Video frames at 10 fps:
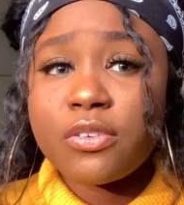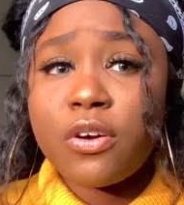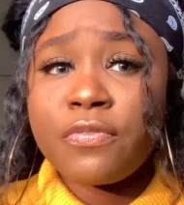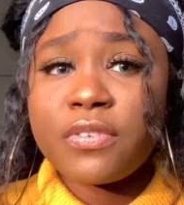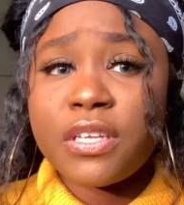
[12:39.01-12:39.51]

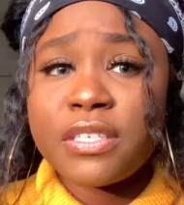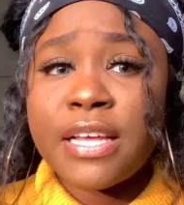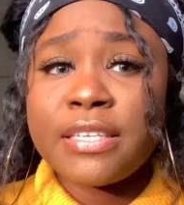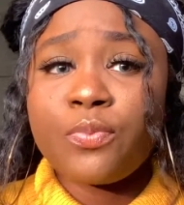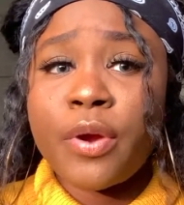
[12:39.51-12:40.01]
often says
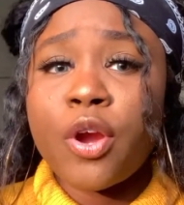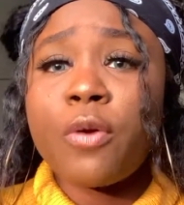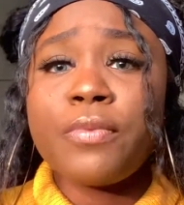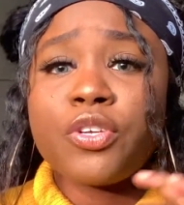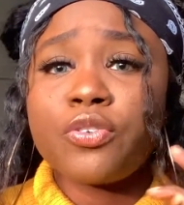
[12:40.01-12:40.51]
that we're a
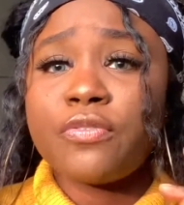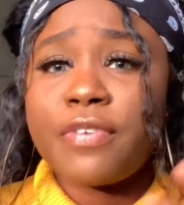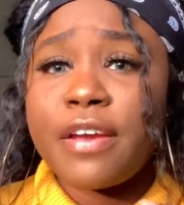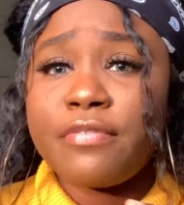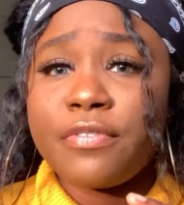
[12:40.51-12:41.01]
combination of
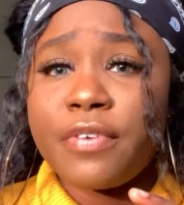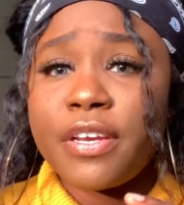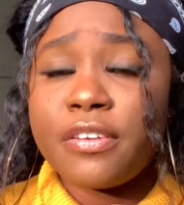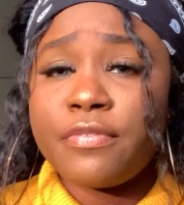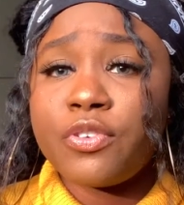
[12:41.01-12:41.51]
5 different
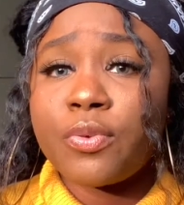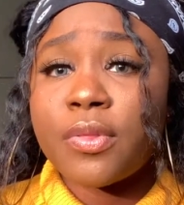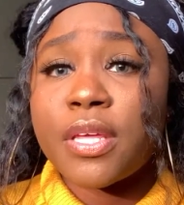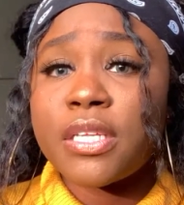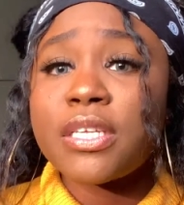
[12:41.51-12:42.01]
individual
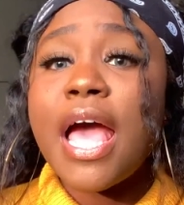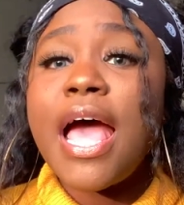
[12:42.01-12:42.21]
things.